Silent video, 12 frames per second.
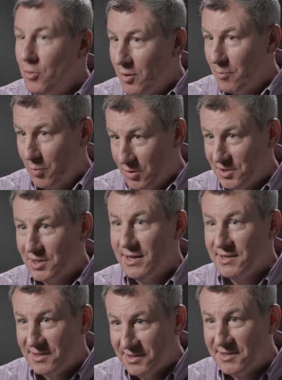who the person
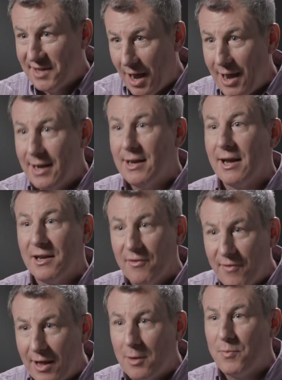is inside, like
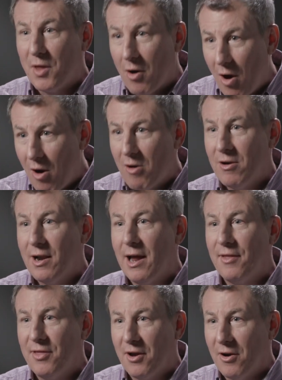develop their heart
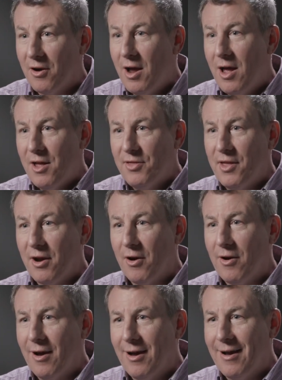and their
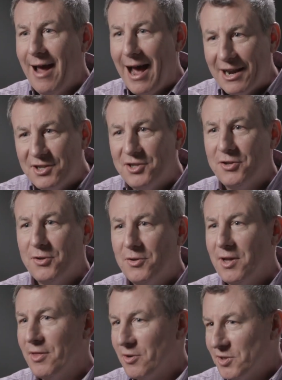their uh,
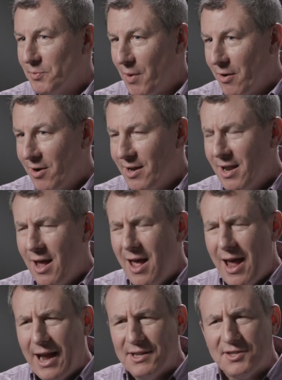attitude and their spirit.
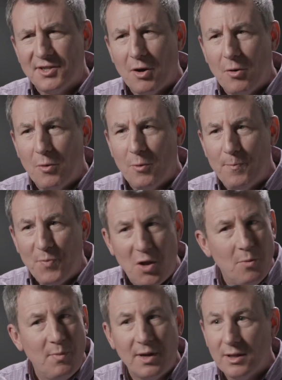And so
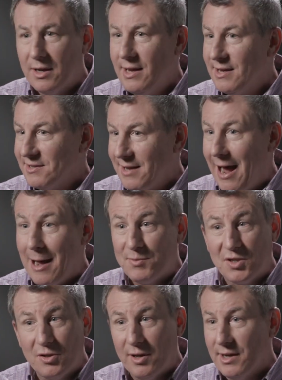humility is
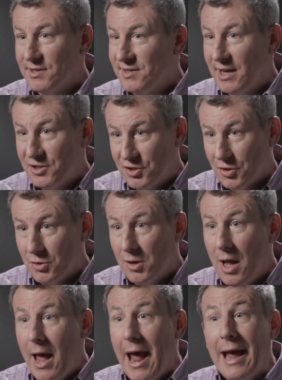absolutely
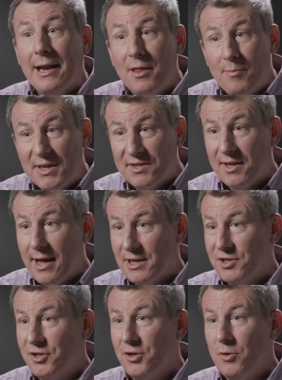essential. And in the midst of
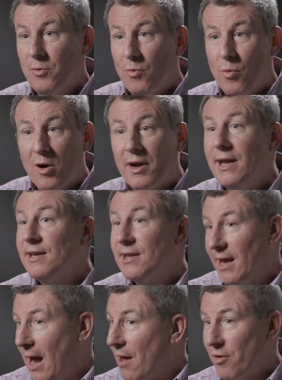that, too, working
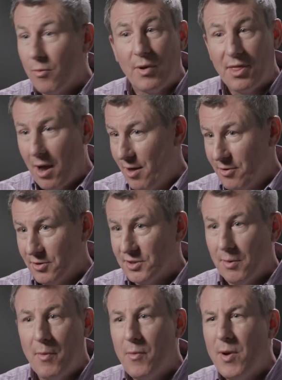together with
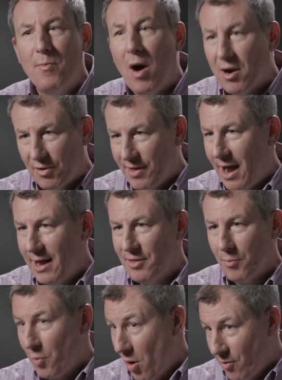others. I mean, we model that in
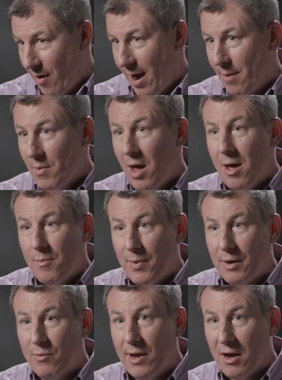the program,
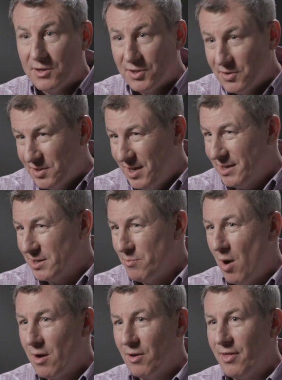but we also seek to
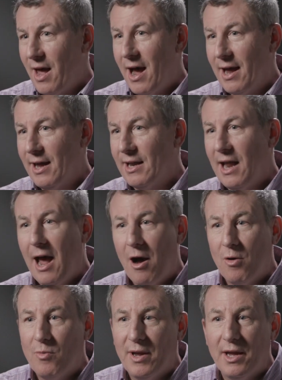model that in
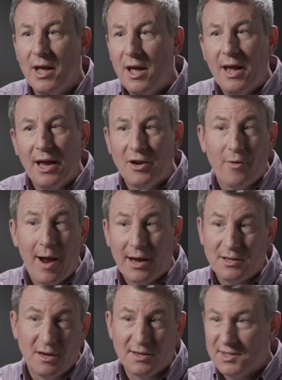how we
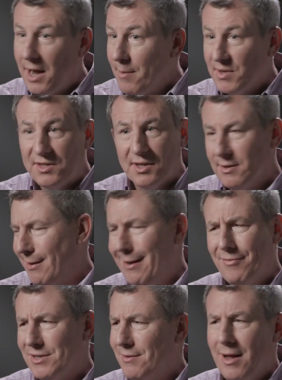interact on assignments and
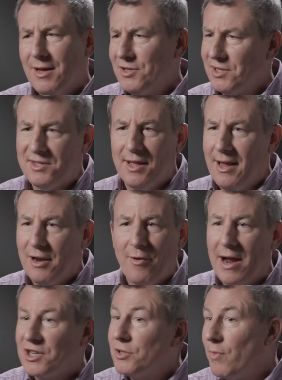even just the
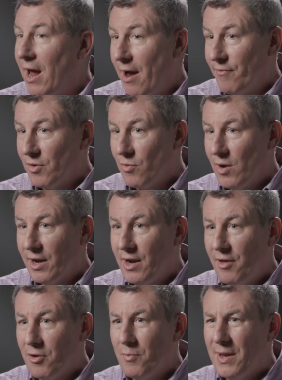interaction we have with one
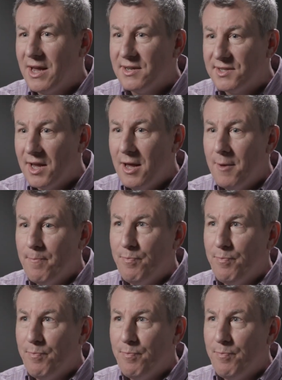another because